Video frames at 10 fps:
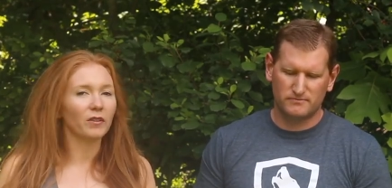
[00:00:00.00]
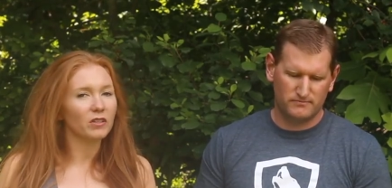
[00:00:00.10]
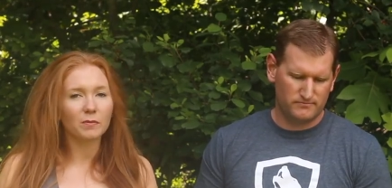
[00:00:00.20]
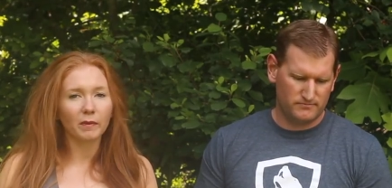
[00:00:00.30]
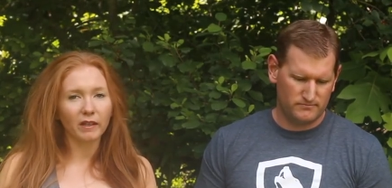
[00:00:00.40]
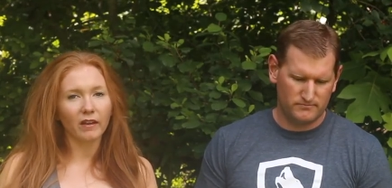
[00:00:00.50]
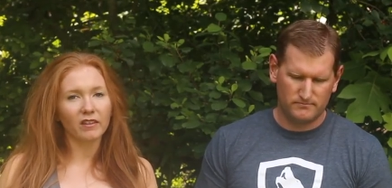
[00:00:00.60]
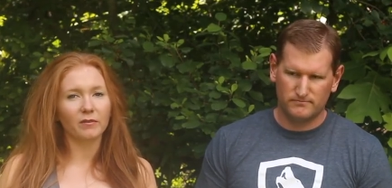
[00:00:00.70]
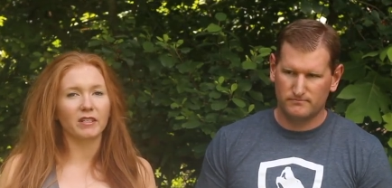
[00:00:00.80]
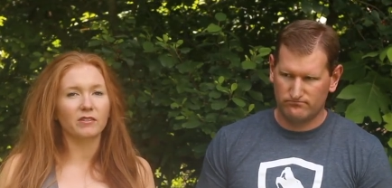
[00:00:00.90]
Speaker 1: and there's plenty
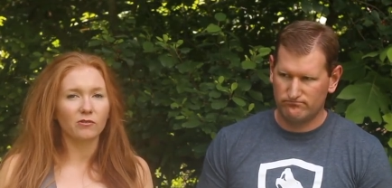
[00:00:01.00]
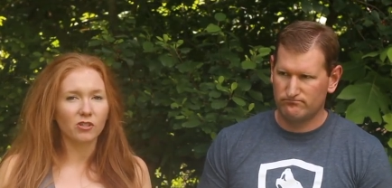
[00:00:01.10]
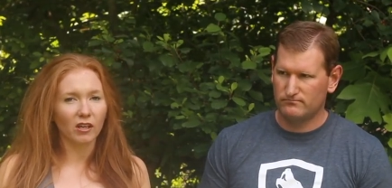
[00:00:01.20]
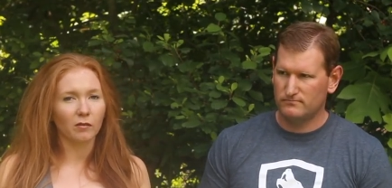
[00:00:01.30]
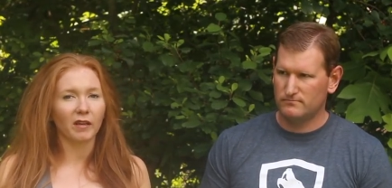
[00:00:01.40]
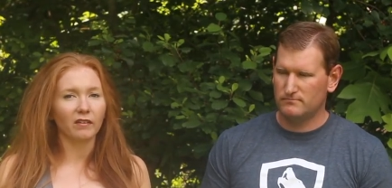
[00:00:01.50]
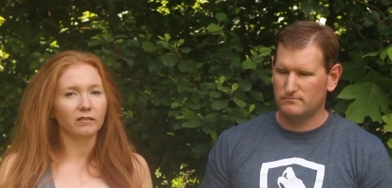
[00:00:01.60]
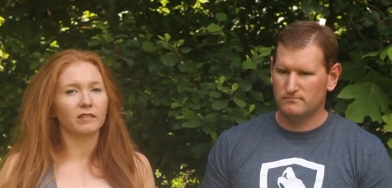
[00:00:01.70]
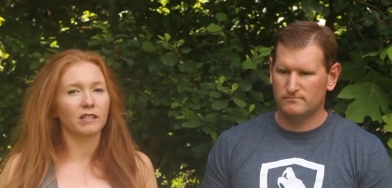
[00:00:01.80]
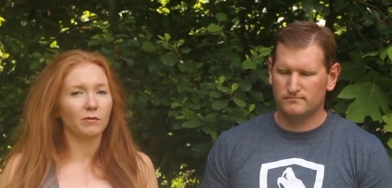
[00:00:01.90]
other ones. So check them
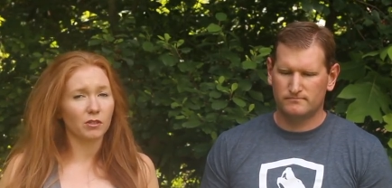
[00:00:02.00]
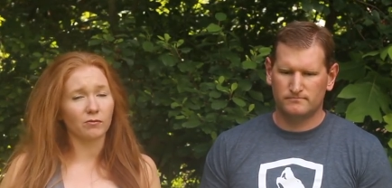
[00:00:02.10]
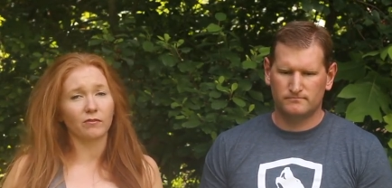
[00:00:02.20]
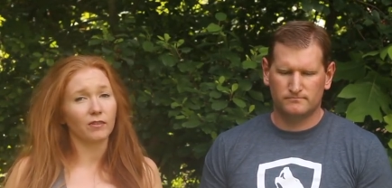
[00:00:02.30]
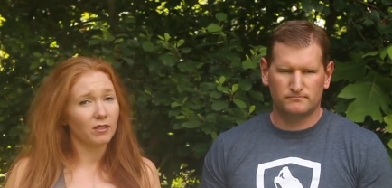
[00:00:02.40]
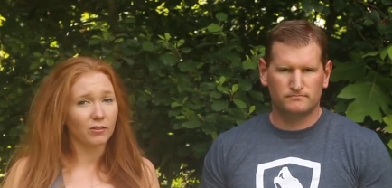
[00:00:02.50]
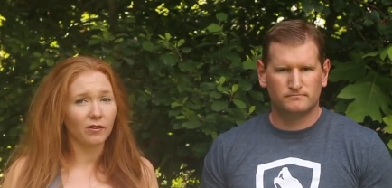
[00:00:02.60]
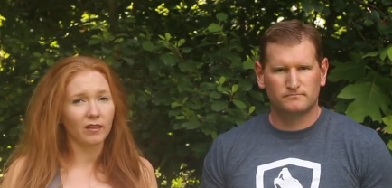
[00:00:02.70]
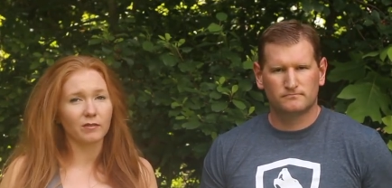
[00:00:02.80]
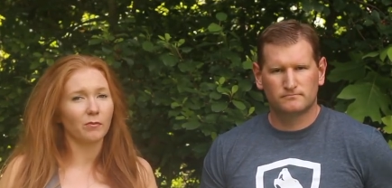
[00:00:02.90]
out and see which one fits
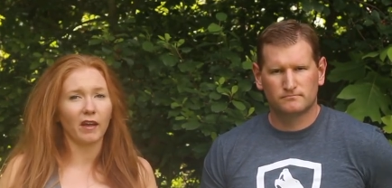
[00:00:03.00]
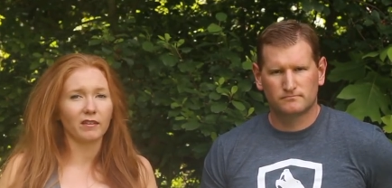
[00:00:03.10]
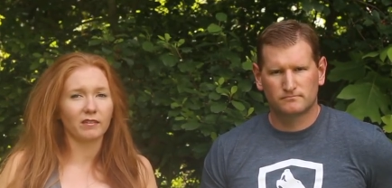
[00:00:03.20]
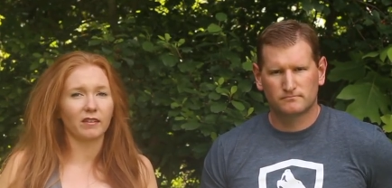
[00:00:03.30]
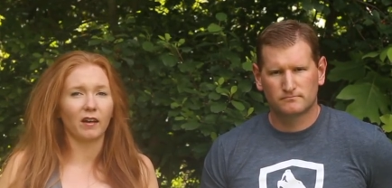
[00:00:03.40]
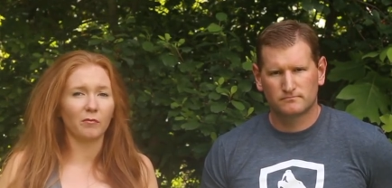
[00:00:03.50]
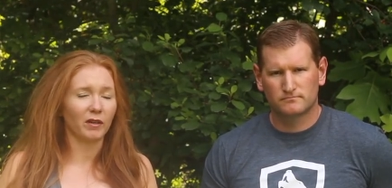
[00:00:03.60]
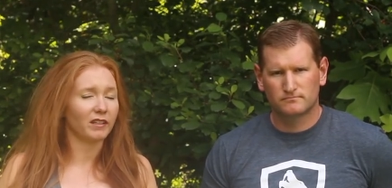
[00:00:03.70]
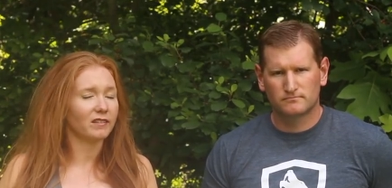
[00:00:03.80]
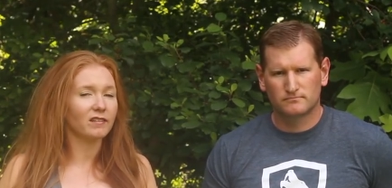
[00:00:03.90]
you guys best. Um,
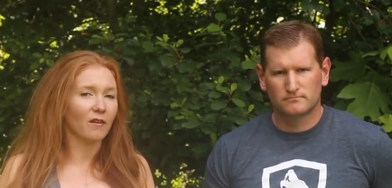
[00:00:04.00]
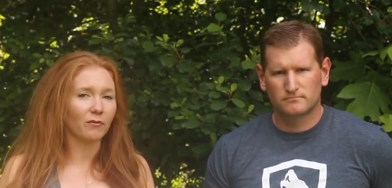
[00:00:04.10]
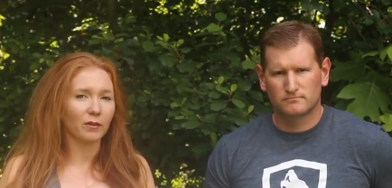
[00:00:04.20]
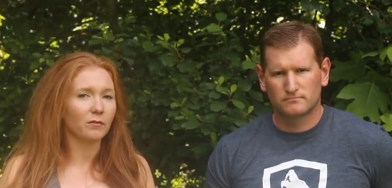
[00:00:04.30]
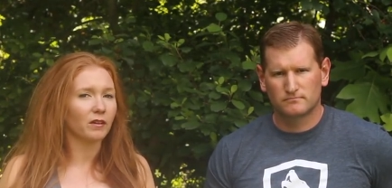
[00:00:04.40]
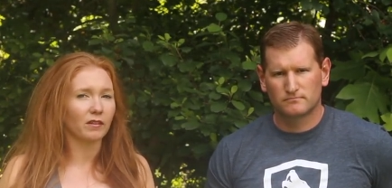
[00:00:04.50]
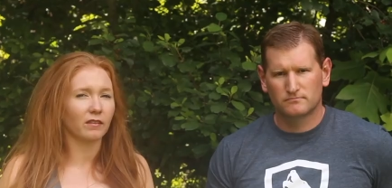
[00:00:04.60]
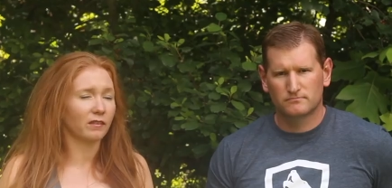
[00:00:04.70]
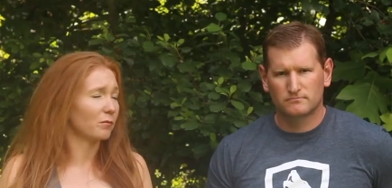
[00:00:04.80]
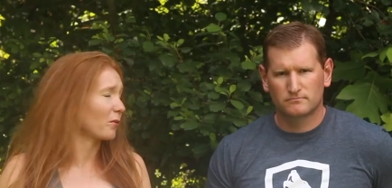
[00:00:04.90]
but it's definitely
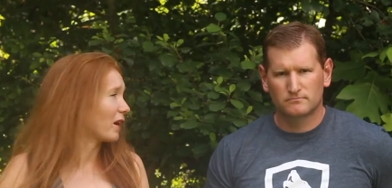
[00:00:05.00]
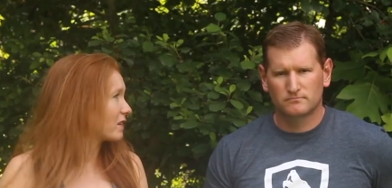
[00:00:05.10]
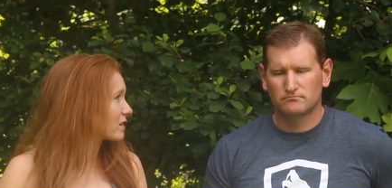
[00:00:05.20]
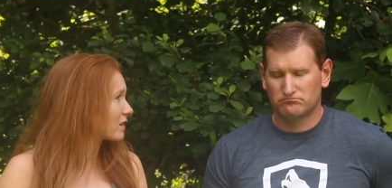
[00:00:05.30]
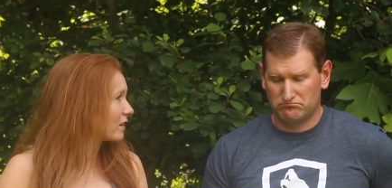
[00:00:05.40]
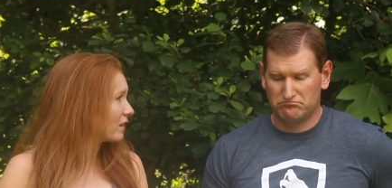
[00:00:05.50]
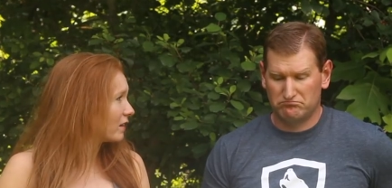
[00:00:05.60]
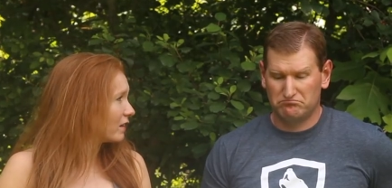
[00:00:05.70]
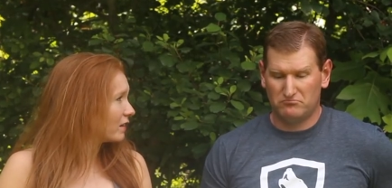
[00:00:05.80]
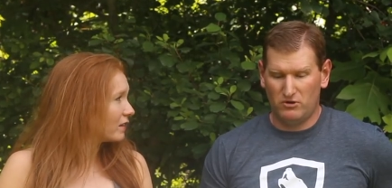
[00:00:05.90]
worth the price.
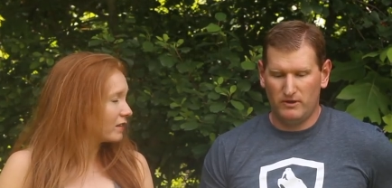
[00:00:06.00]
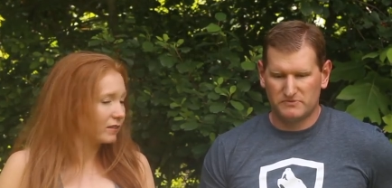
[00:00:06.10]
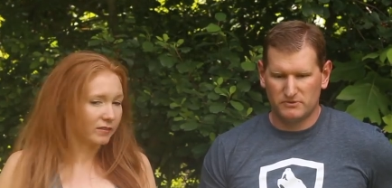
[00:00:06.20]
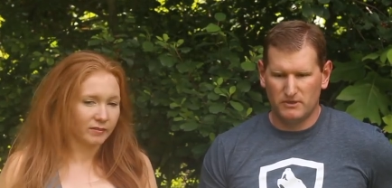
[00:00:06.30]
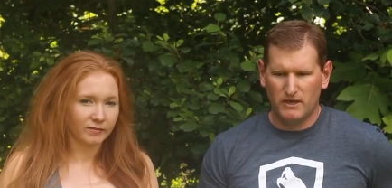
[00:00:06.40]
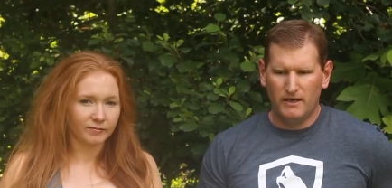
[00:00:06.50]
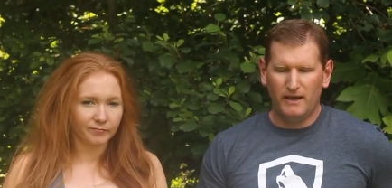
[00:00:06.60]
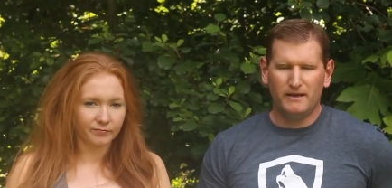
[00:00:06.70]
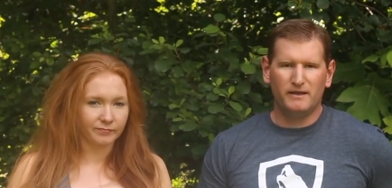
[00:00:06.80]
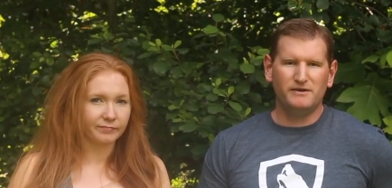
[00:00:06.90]
Speaker 2: Oh, absolutely.
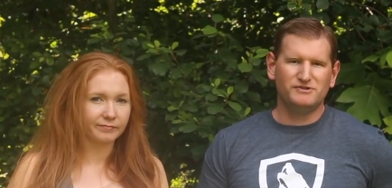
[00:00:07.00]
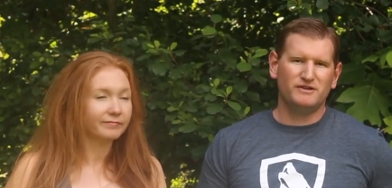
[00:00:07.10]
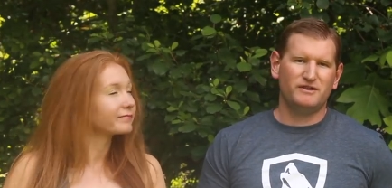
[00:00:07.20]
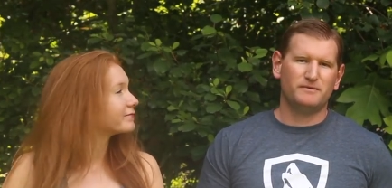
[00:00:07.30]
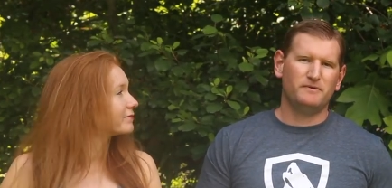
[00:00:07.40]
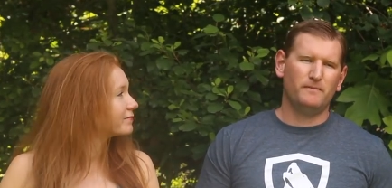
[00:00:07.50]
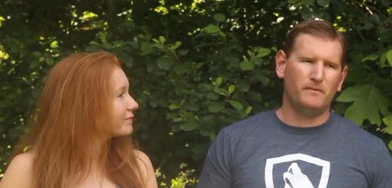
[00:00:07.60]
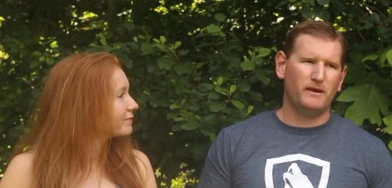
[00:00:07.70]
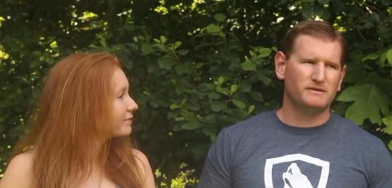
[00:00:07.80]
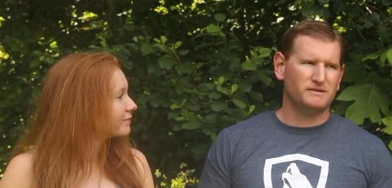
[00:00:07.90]
And uh, here's the other thing:
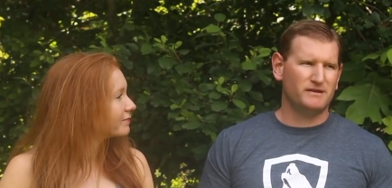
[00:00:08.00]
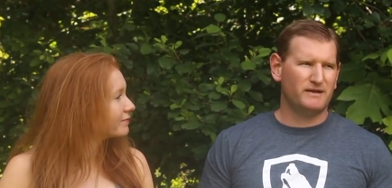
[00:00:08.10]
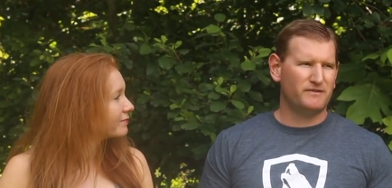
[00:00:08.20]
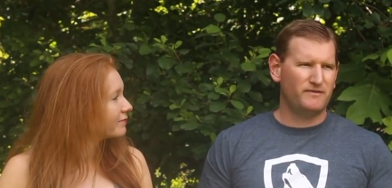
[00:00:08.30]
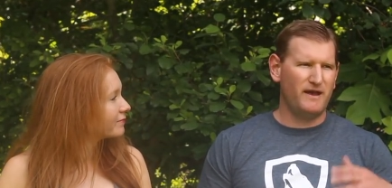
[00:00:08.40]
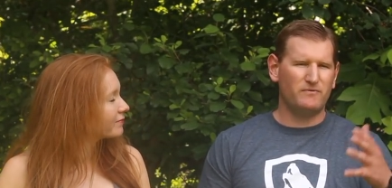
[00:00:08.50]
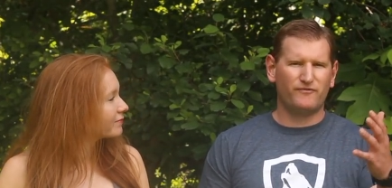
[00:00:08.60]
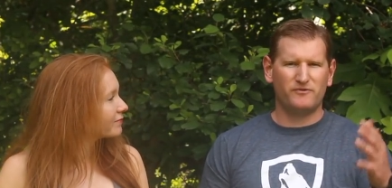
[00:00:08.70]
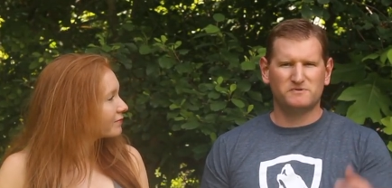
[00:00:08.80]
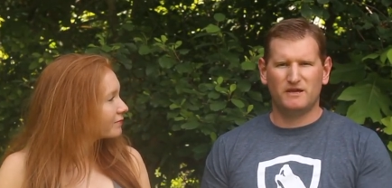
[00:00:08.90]
people like that
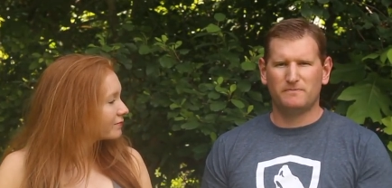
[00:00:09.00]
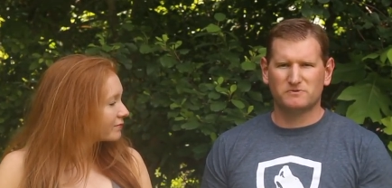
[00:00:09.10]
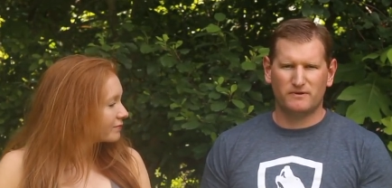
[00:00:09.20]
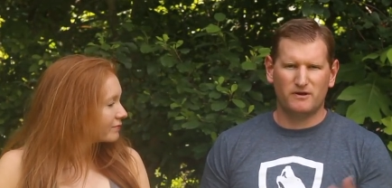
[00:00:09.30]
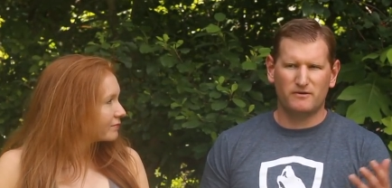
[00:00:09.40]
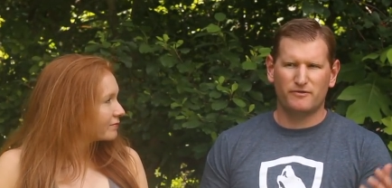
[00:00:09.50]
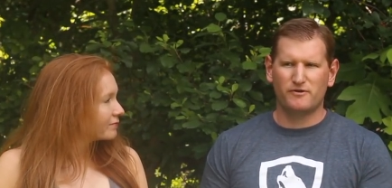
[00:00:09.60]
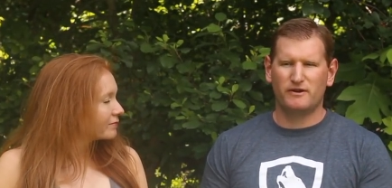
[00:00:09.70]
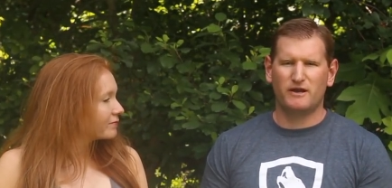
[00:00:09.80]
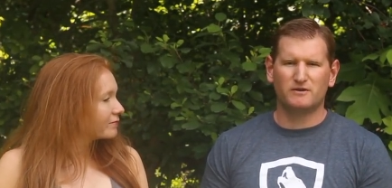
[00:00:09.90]
one, for example, is around
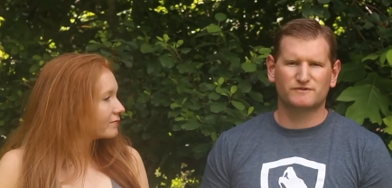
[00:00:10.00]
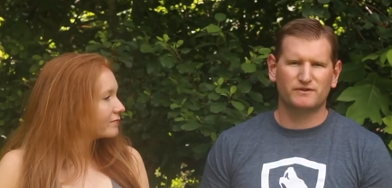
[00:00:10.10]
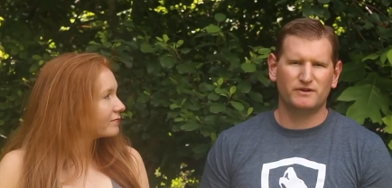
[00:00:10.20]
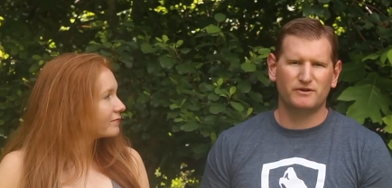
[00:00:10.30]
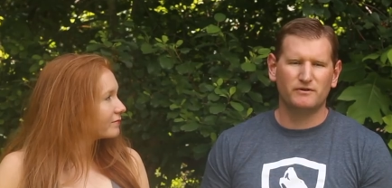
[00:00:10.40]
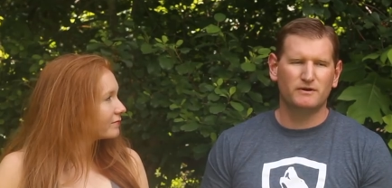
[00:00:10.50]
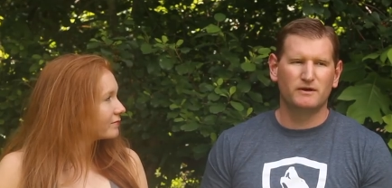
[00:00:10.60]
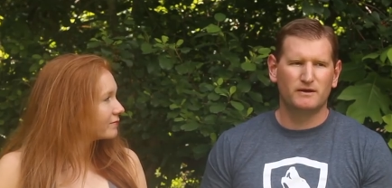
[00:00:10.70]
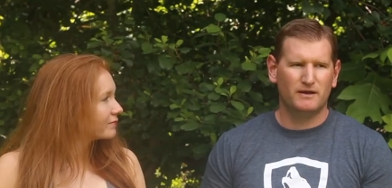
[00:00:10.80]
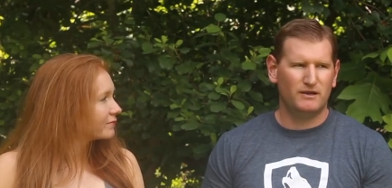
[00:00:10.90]
$130 for the year,
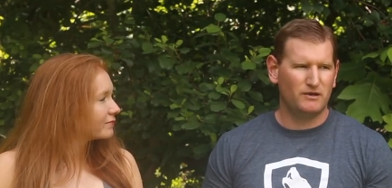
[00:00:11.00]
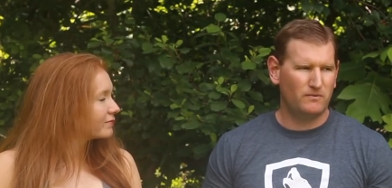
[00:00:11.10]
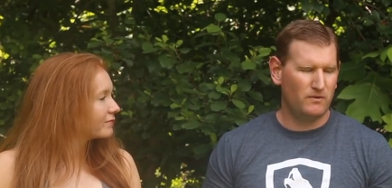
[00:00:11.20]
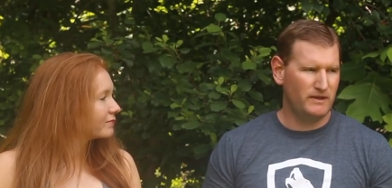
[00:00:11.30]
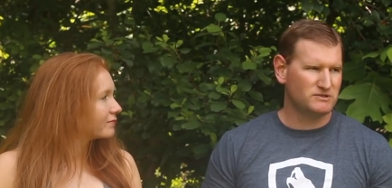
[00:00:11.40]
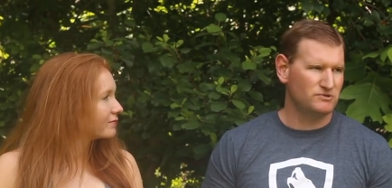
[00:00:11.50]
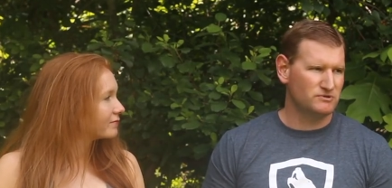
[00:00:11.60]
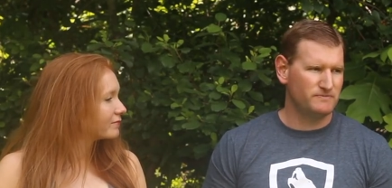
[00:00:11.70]
and you go, "Well, that's too